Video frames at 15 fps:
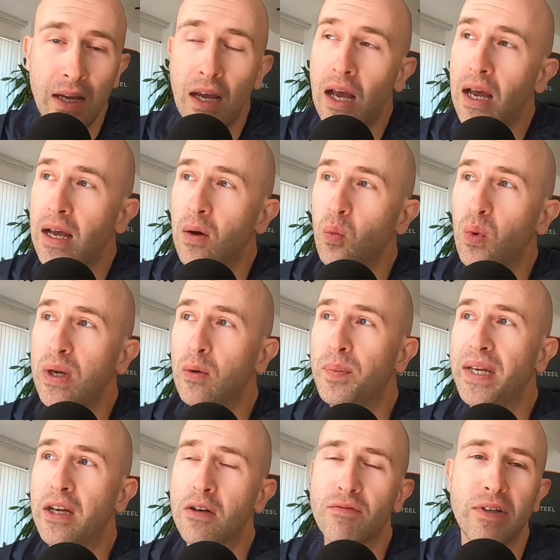We'll
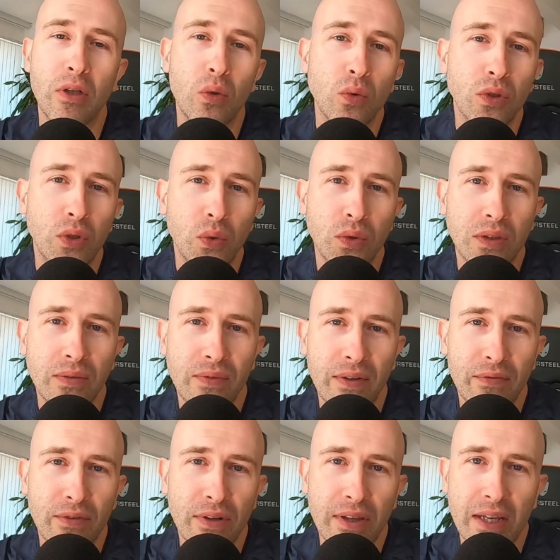be covering all sorts of
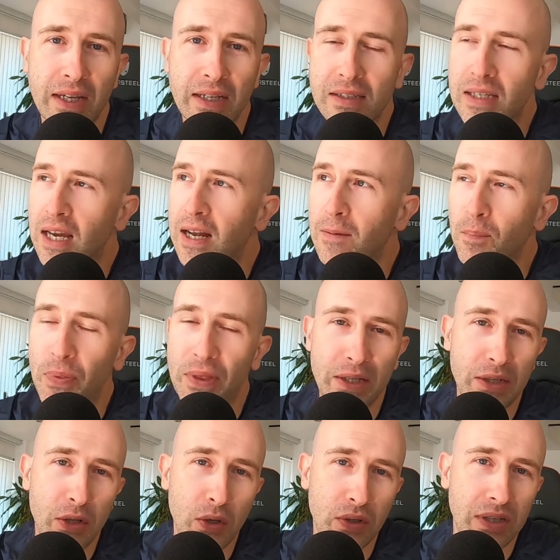different things,
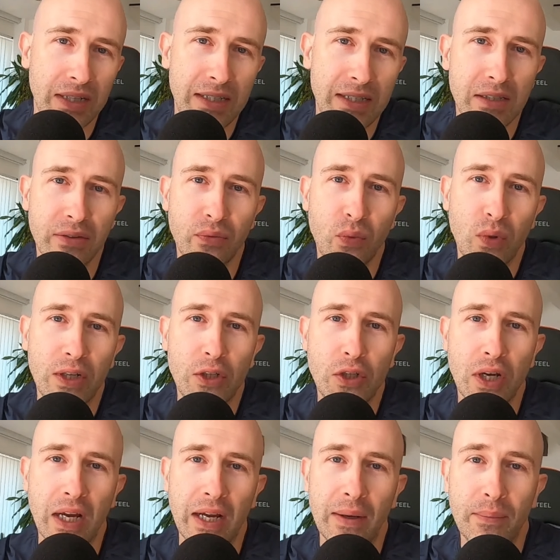not least of
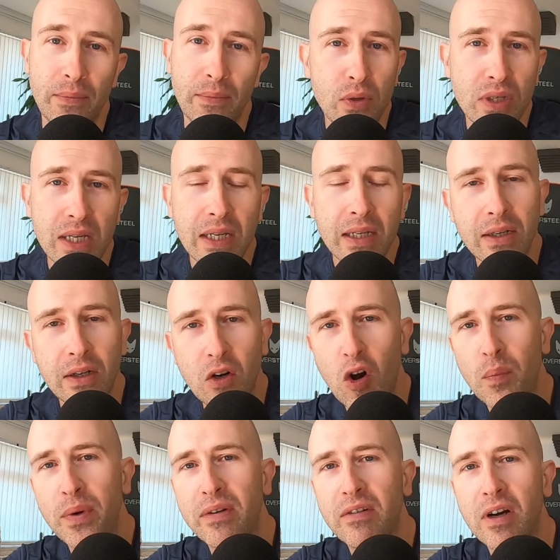which music and
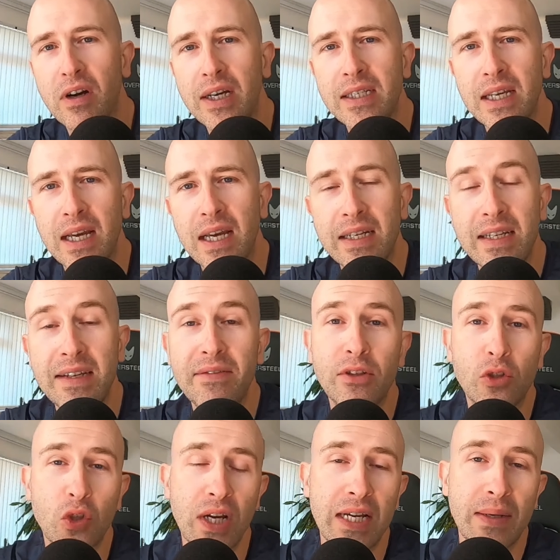copyright and even
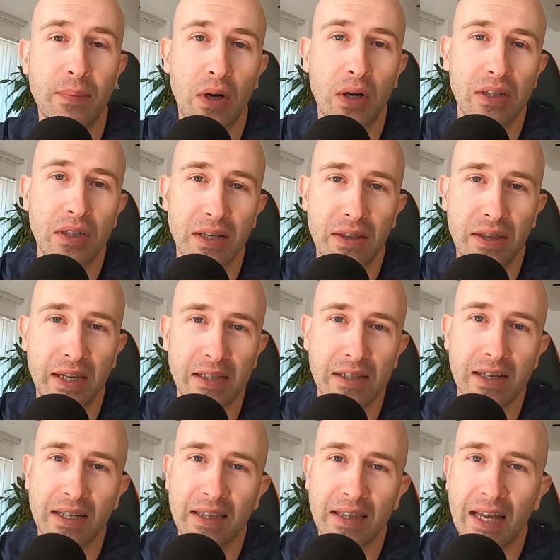trademarks and things
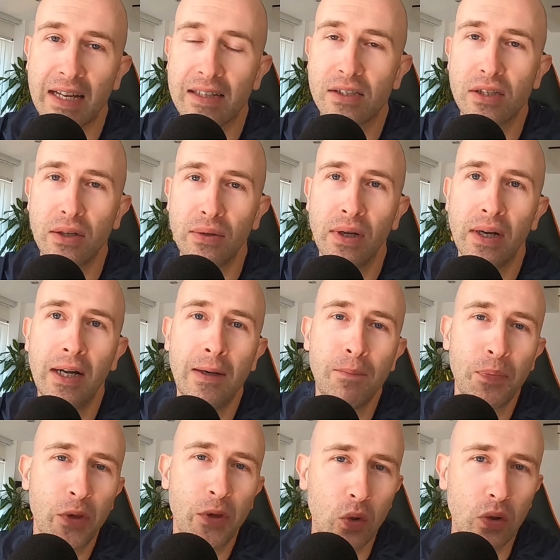like that. So
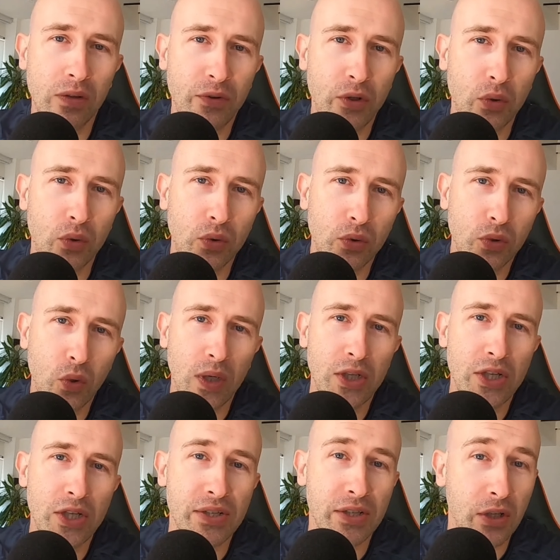all of your
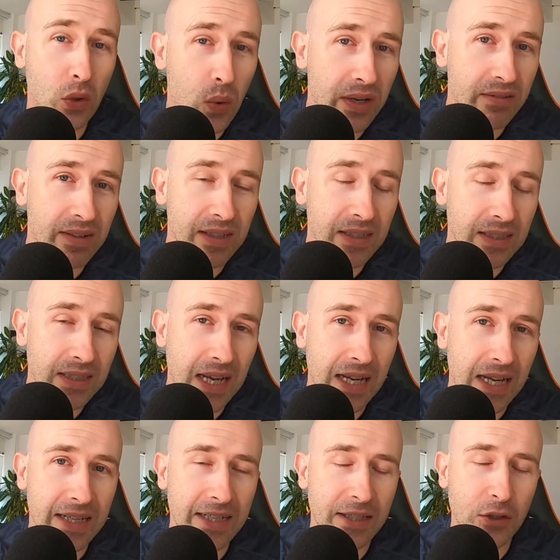questions and queries
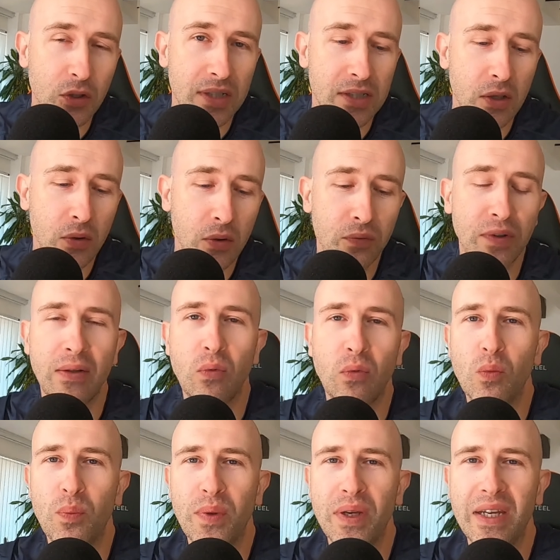and interests hopefully
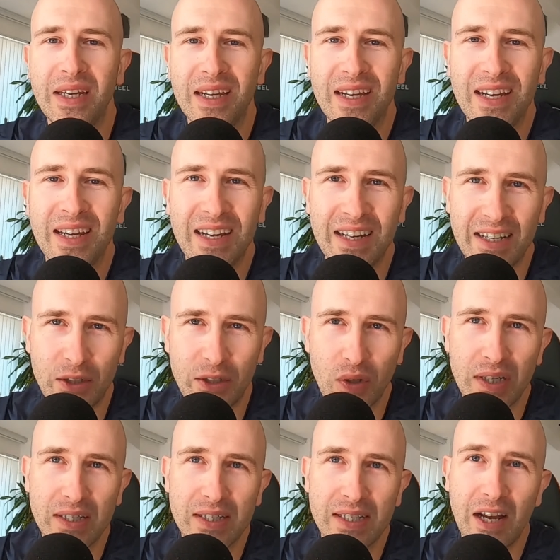will be
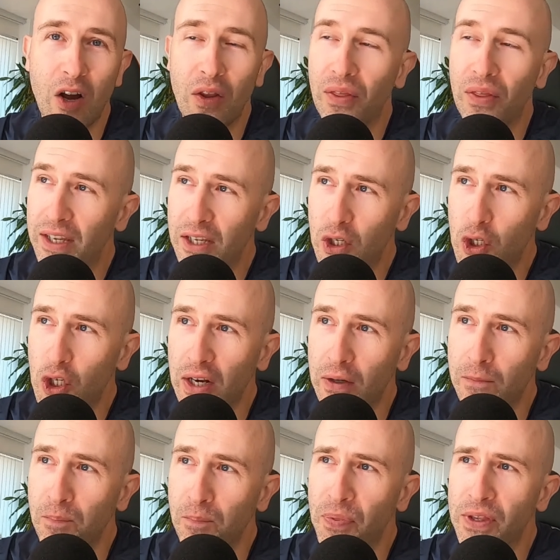addressed on this
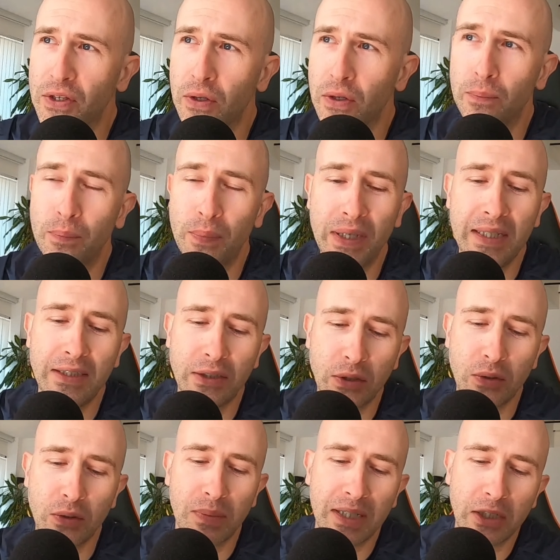channel. So please
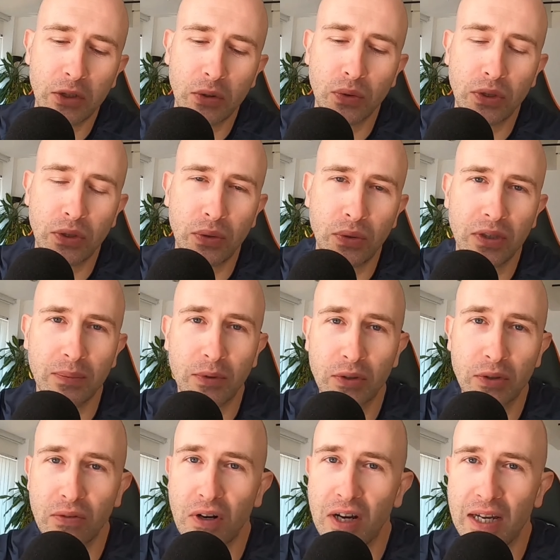do make sure you
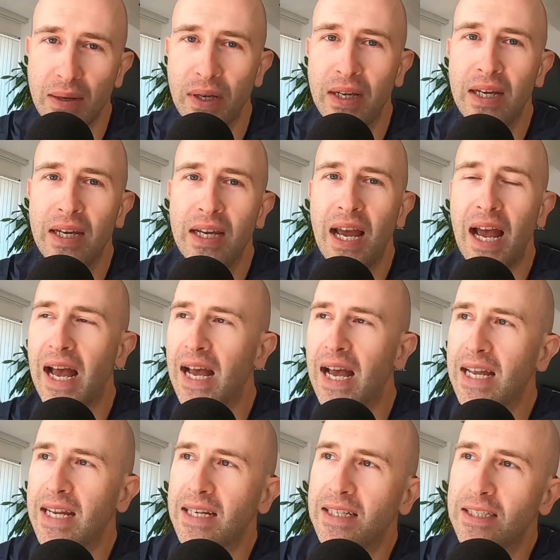subscribe
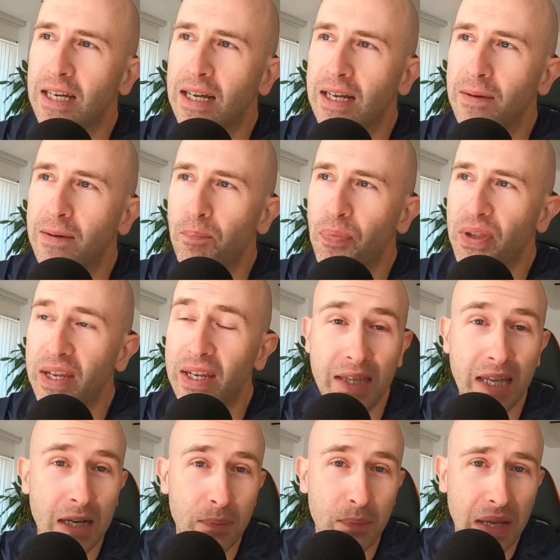and hit
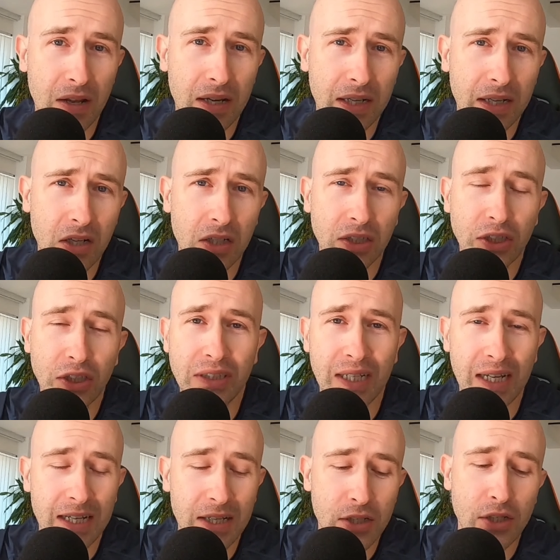that bell icon just
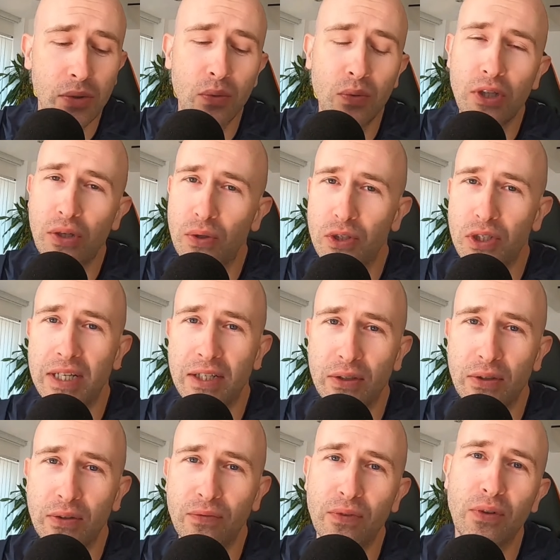as you would usually
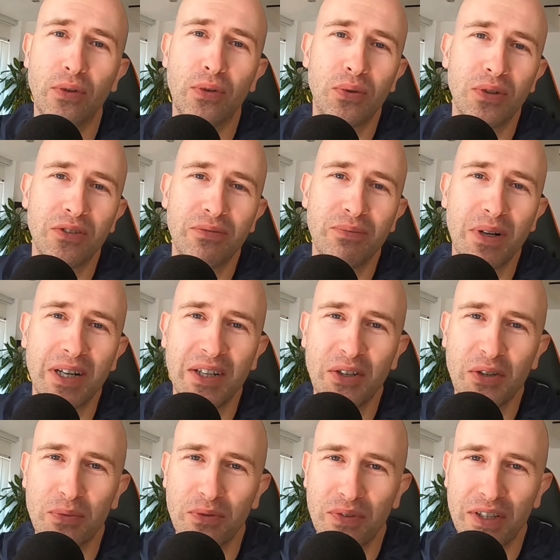do for all of my
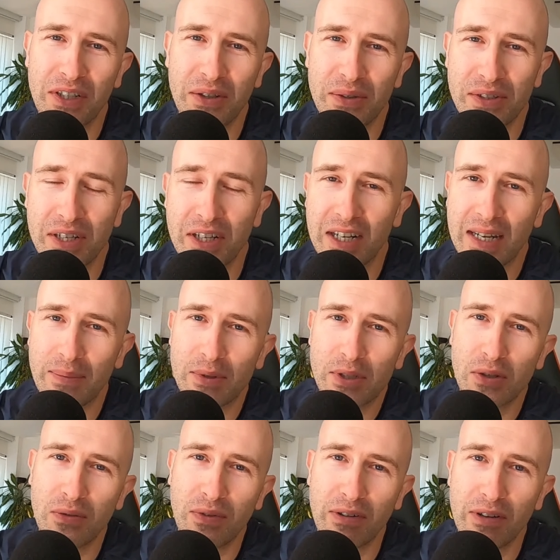normal videos that I am
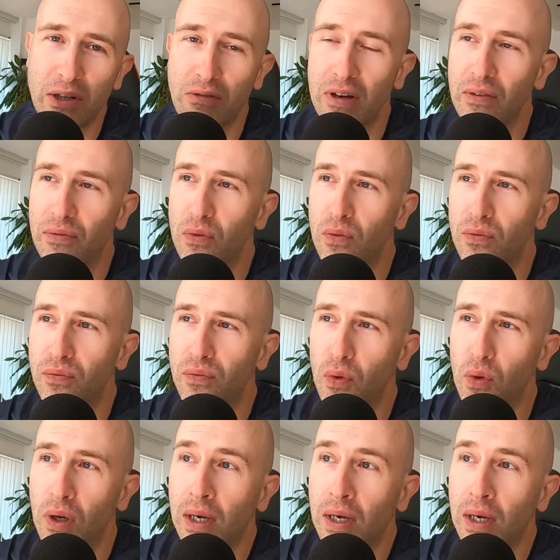so very grateful for.